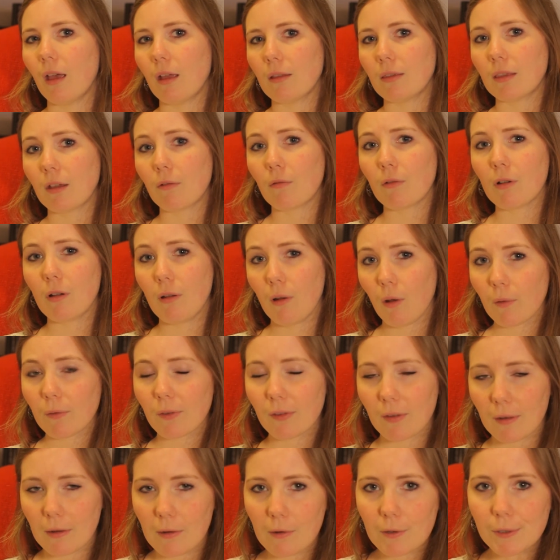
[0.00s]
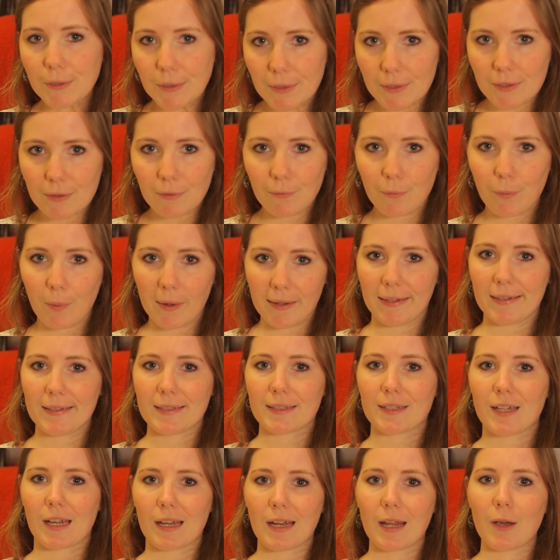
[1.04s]
There are lots and lots of
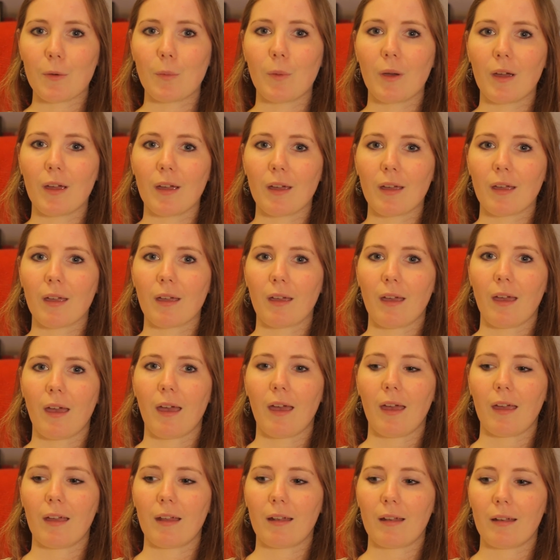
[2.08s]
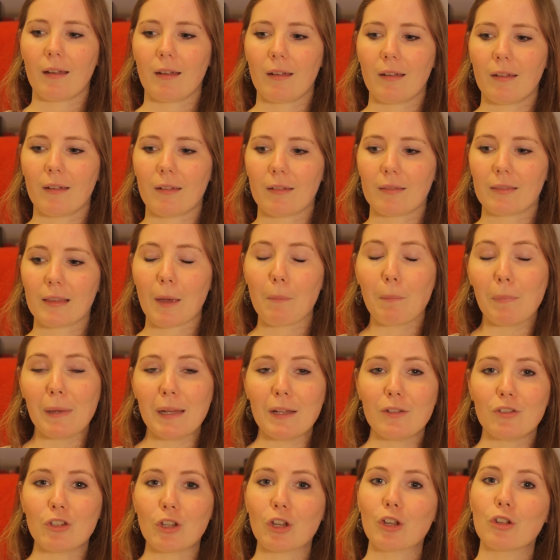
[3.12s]
ways to network, and that
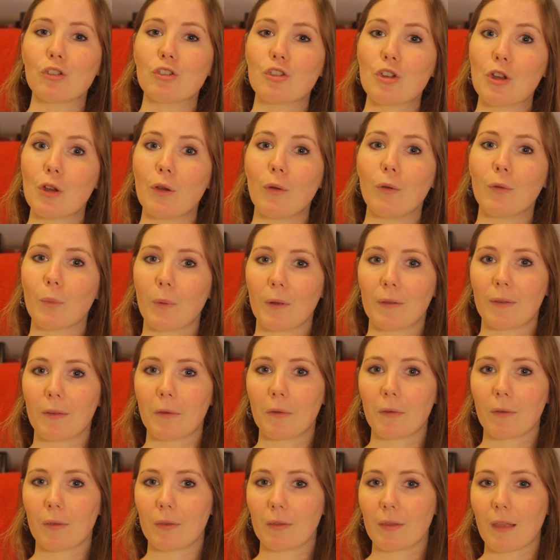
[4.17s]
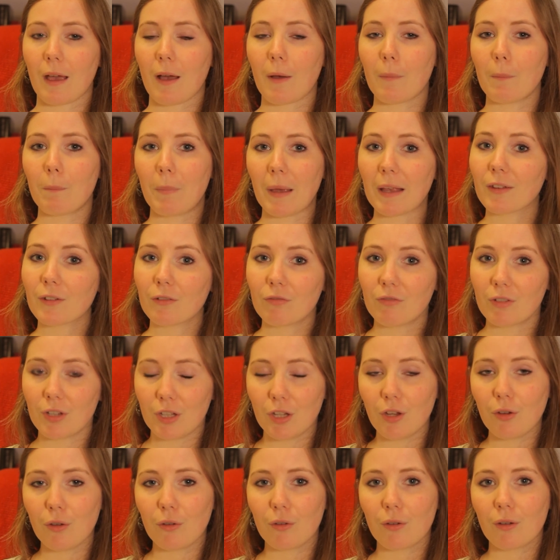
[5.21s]
means you can choose ones that are best for
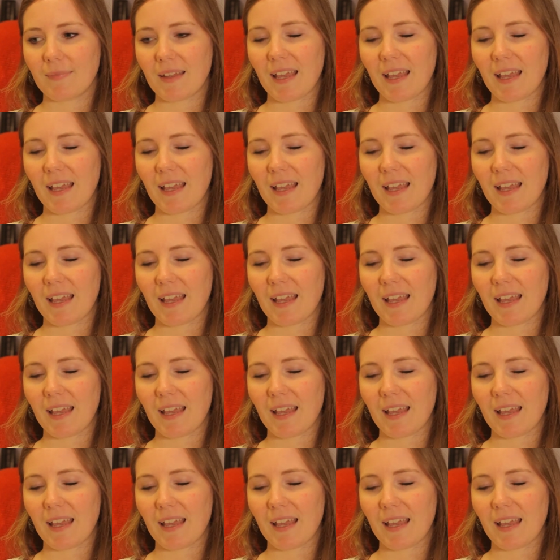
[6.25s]
you.